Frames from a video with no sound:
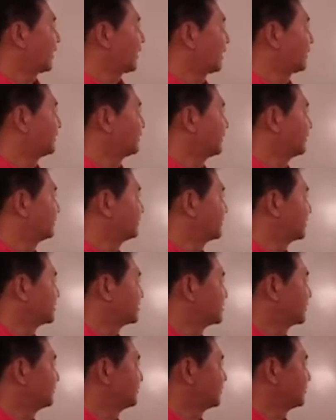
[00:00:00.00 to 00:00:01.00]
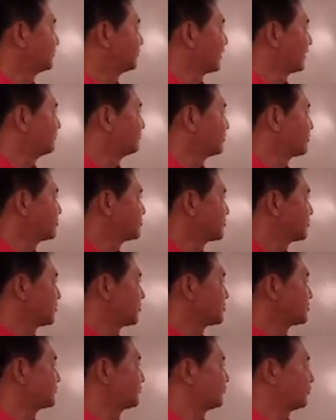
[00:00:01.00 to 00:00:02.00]
add up some of the
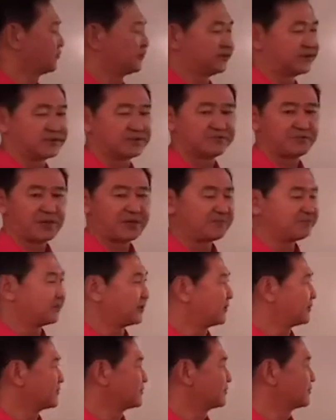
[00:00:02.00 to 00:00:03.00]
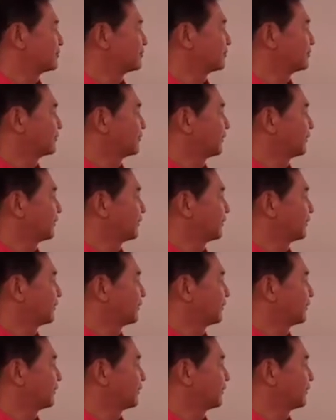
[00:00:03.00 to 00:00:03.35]
references for these papers.